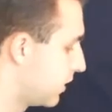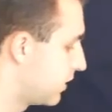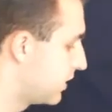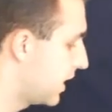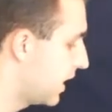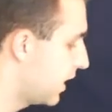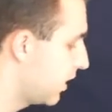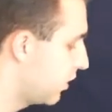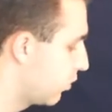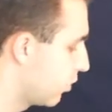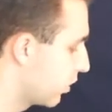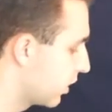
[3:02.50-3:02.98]

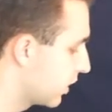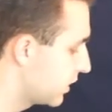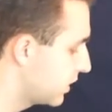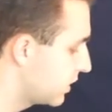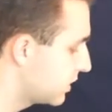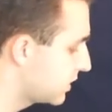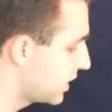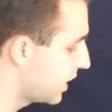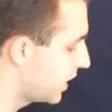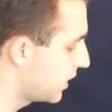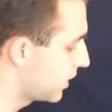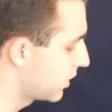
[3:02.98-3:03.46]
Now we're going
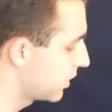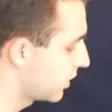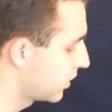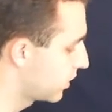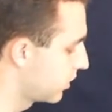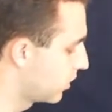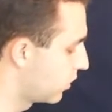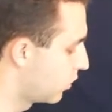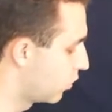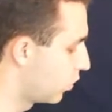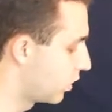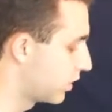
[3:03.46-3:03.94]
to take
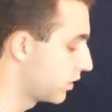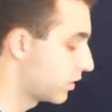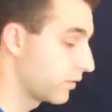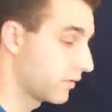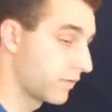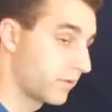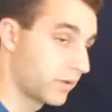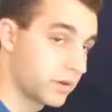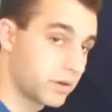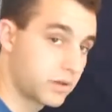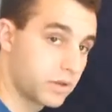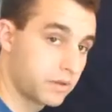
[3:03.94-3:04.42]
one of the
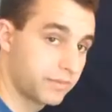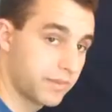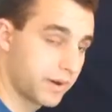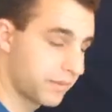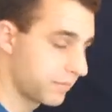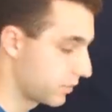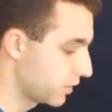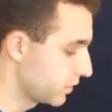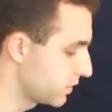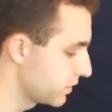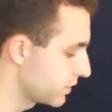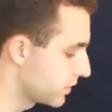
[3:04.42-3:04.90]
vertical
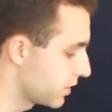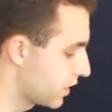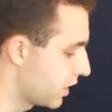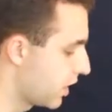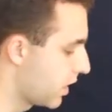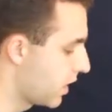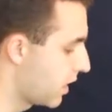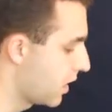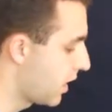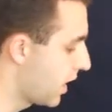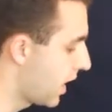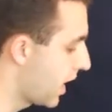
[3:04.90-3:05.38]
members
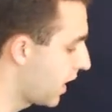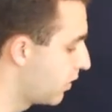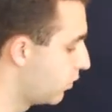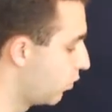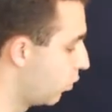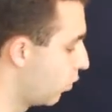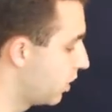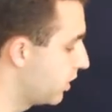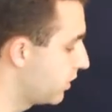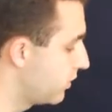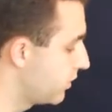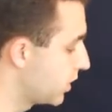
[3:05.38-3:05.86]

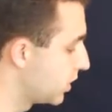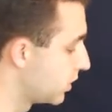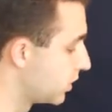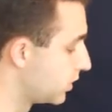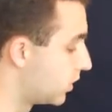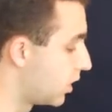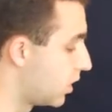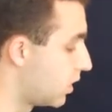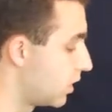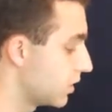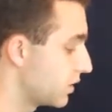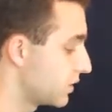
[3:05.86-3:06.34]
and one of the
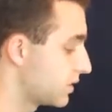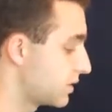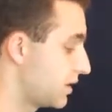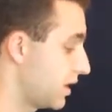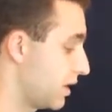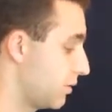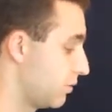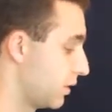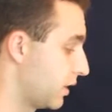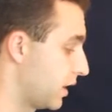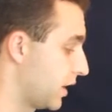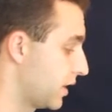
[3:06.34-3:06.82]
long
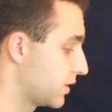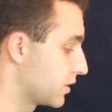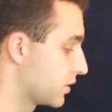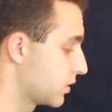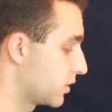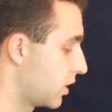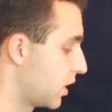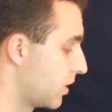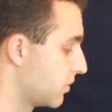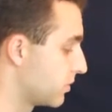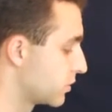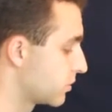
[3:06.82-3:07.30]

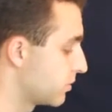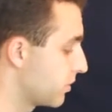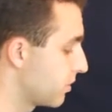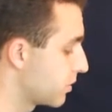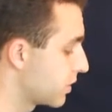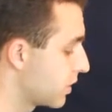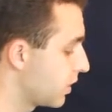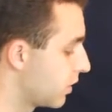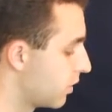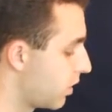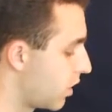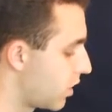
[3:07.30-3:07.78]
stabilizer arms.
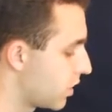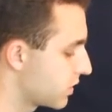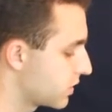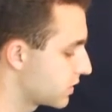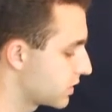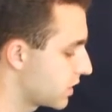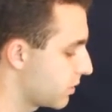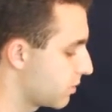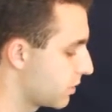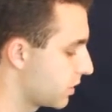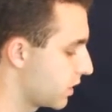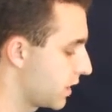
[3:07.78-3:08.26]
Remember, the long
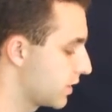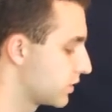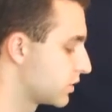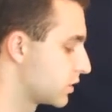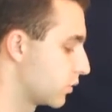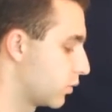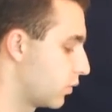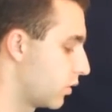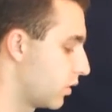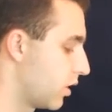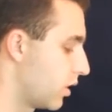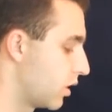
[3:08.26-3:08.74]

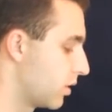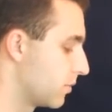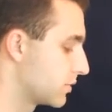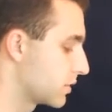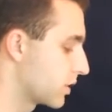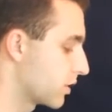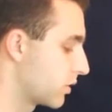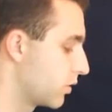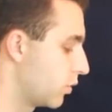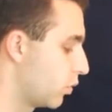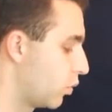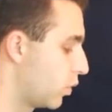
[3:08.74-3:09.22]
stabilizer
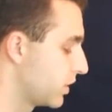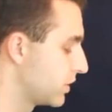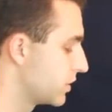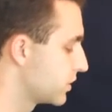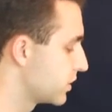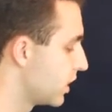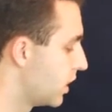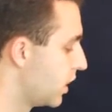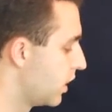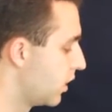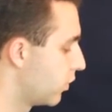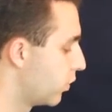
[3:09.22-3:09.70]
arms are the
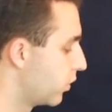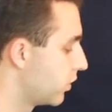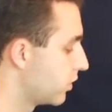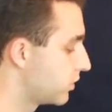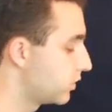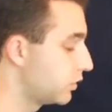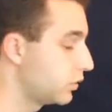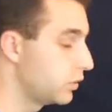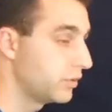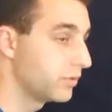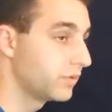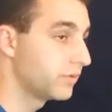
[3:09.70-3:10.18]
ones
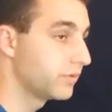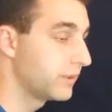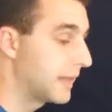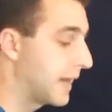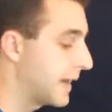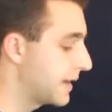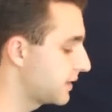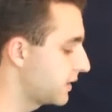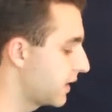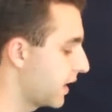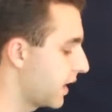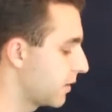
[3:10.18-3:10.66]
with 2
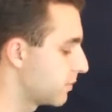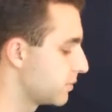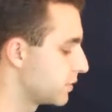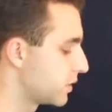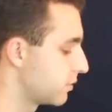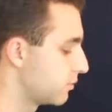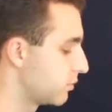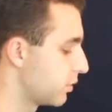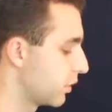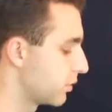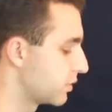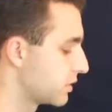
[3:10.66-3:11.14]
flat tabs
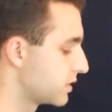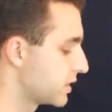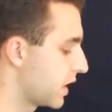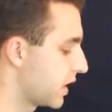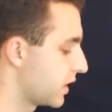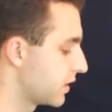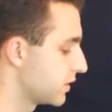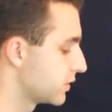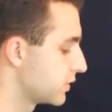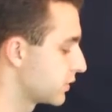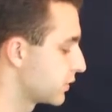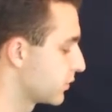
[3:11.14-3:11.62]
on both
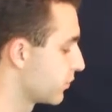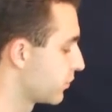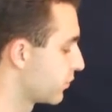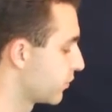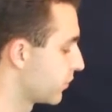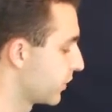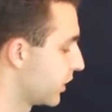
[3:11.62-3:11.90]
sides.